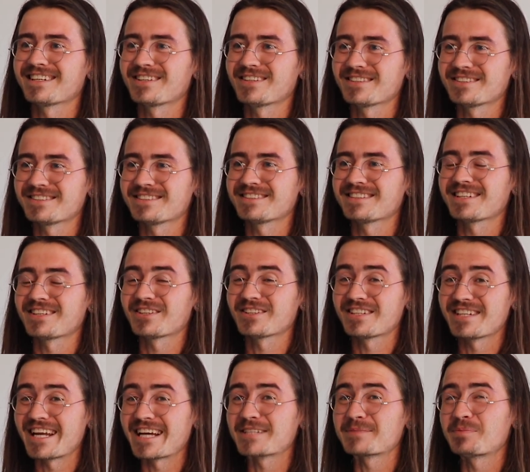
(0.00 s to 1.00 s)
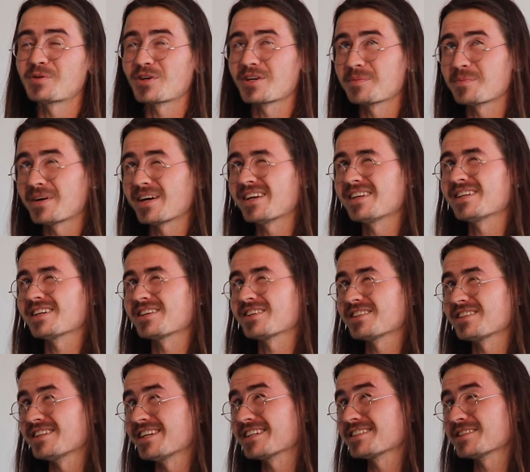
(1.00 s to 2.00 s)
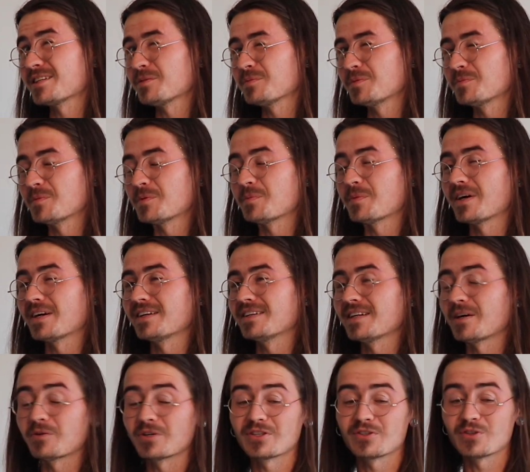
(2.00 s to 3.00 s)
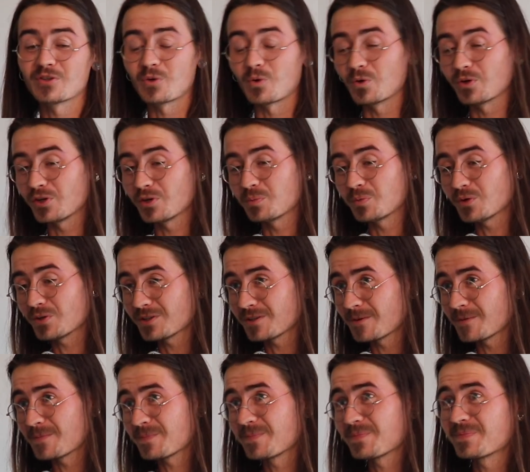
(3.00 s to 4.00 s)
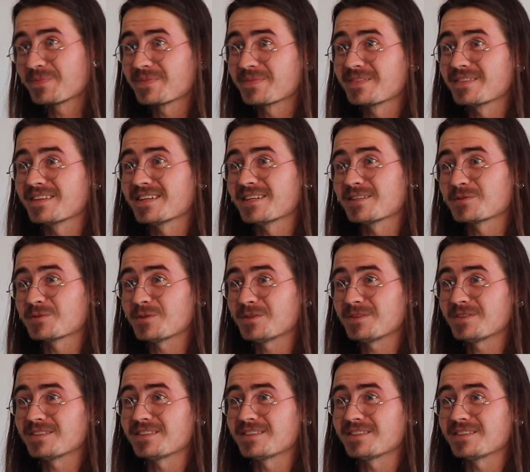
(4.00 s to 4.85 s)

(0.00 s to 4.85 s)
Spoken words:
got the next book in mind. I got the next album in mind. I want to do an audiobook as well.